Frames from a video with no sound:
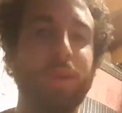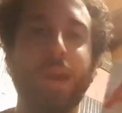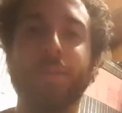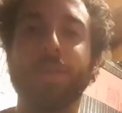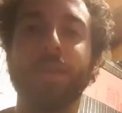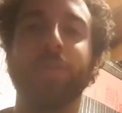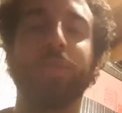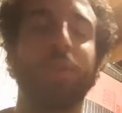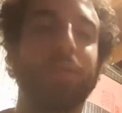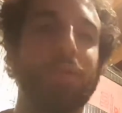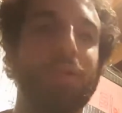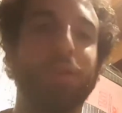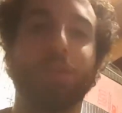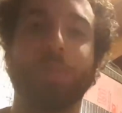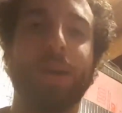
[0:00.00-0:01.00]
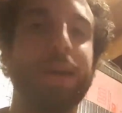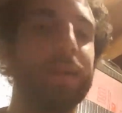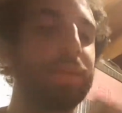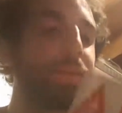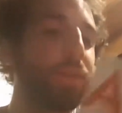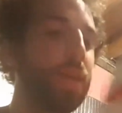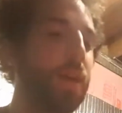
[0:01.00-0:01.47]
or have any sort of
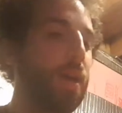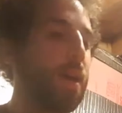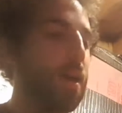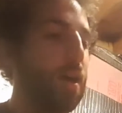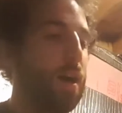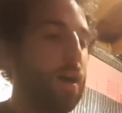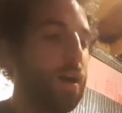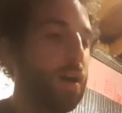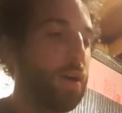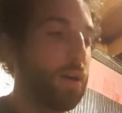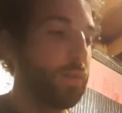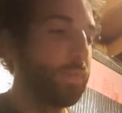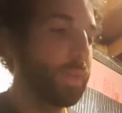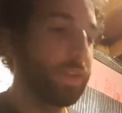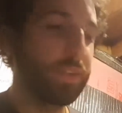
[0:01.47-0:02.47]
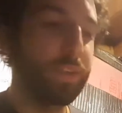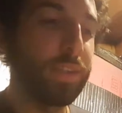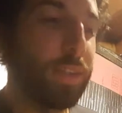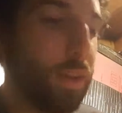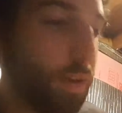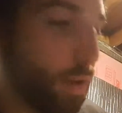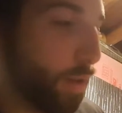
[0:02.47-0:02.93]
correspondence. This
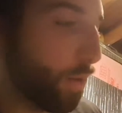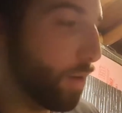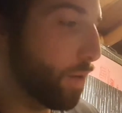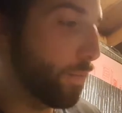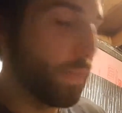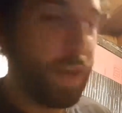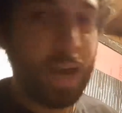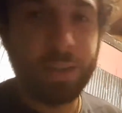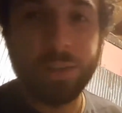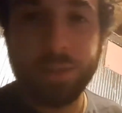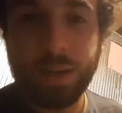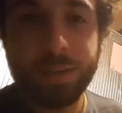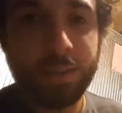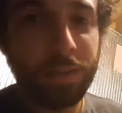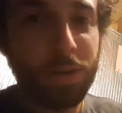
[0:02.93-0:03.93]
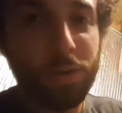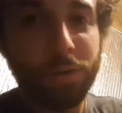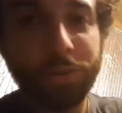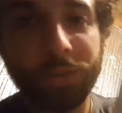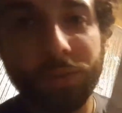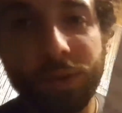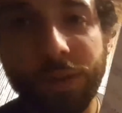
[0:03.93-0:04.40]
is another exercise that
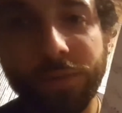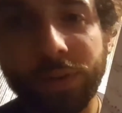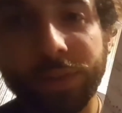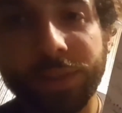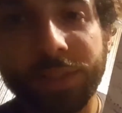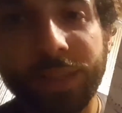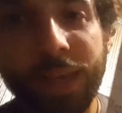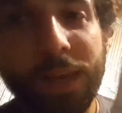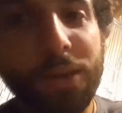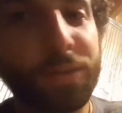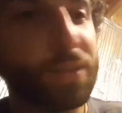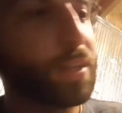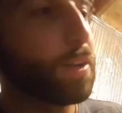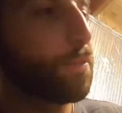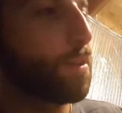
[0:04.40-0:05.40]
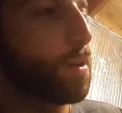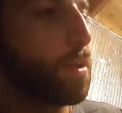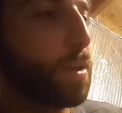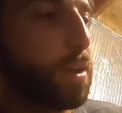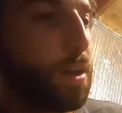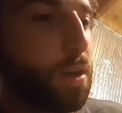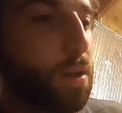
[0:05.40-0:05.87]
goes through different scales and different
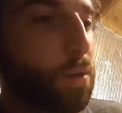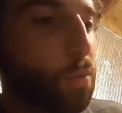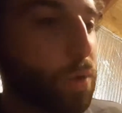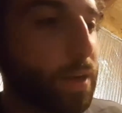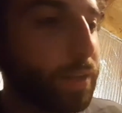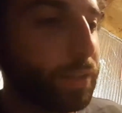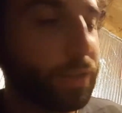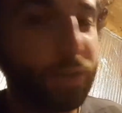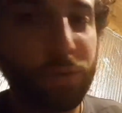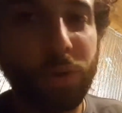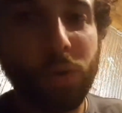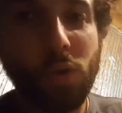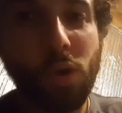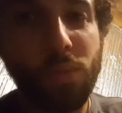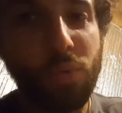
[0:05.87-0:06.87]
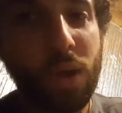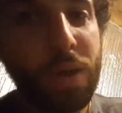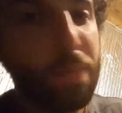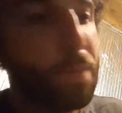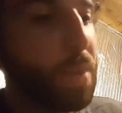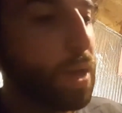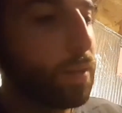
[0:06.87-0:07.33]
ways to
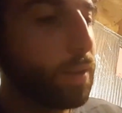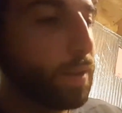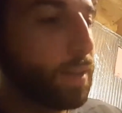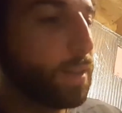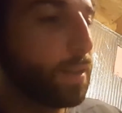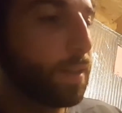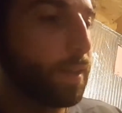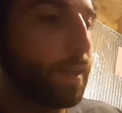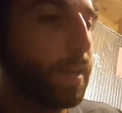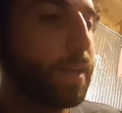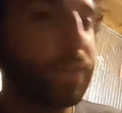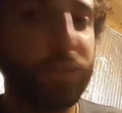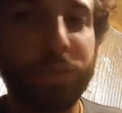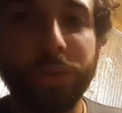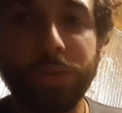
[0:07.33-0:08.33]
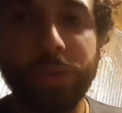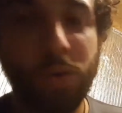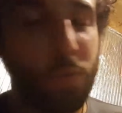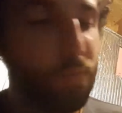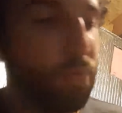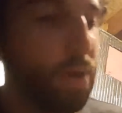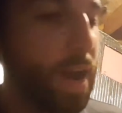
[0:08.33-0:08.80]
incorporate melody into
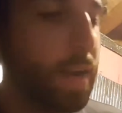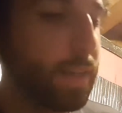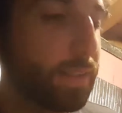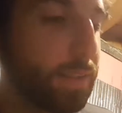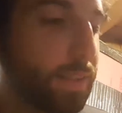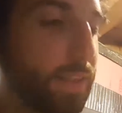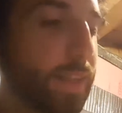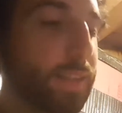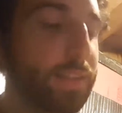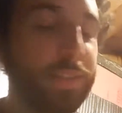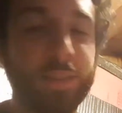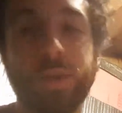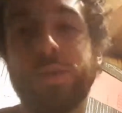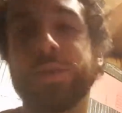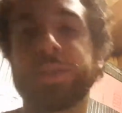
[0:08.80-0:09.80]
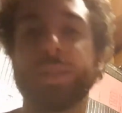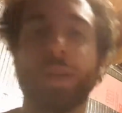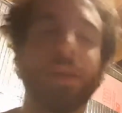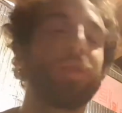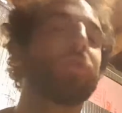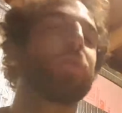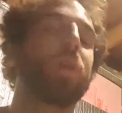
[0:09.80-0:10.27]
your practicing. And so
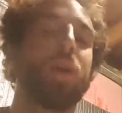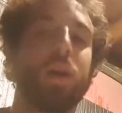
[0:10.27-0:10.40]
instead of